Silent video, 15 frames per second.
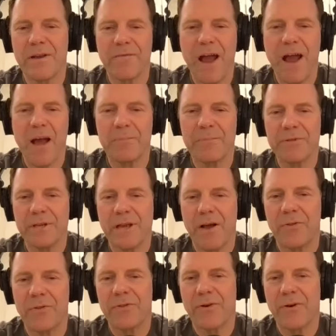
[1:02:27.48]
of apps
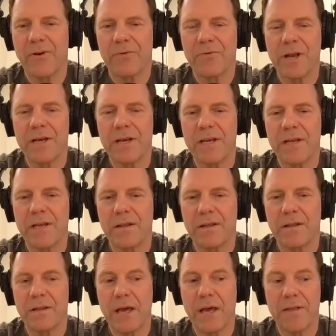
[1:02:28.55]
out there already
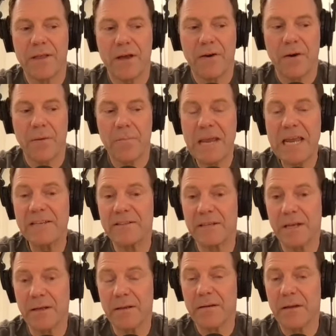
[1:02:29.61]
that, that are
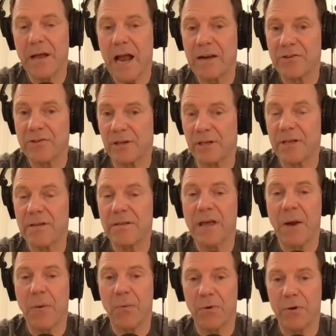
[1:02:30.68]
amazing, actually,
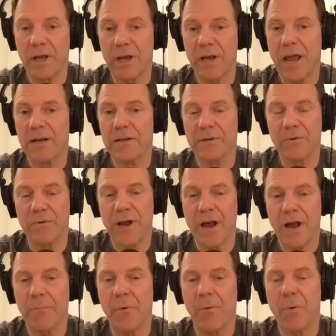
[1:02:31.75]
that will connect to an
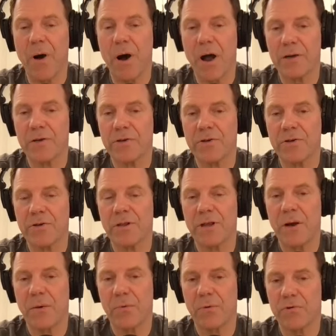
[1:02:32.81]
Apple Watch
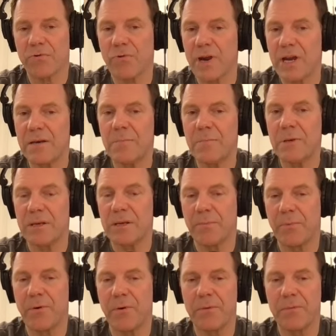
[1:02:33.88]
that will train
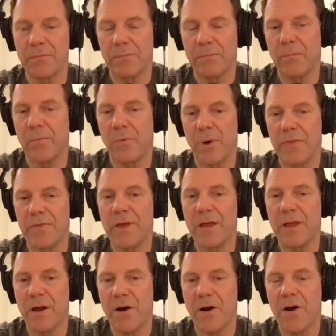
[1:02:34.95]
people when
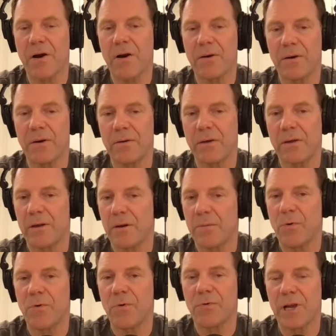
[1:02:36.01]
they are in a
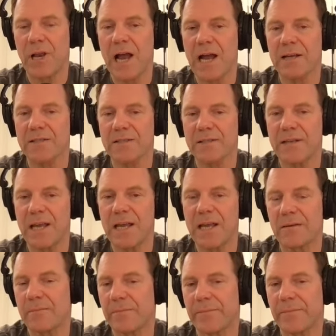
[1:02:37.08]
more relaxed state.